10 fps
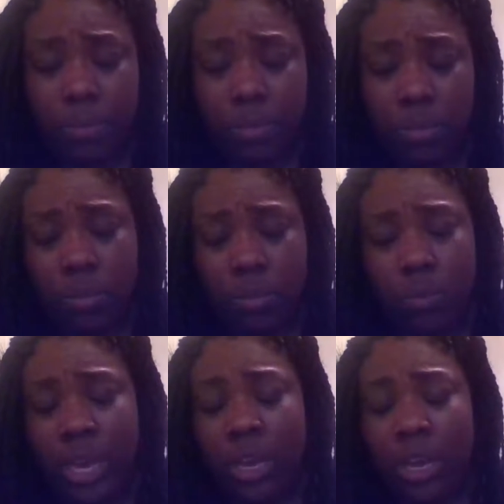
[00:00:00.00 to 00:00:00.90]
we can
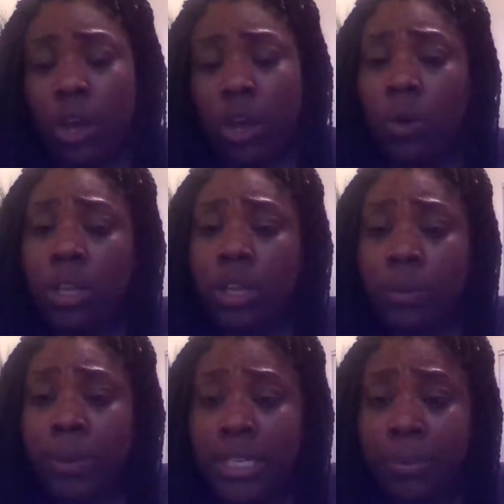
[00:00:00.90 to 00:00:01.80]
go a little bit
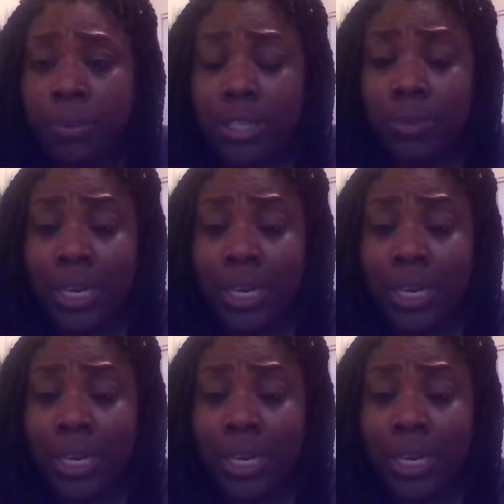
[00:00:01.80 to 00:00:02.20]
deeper into the weeds.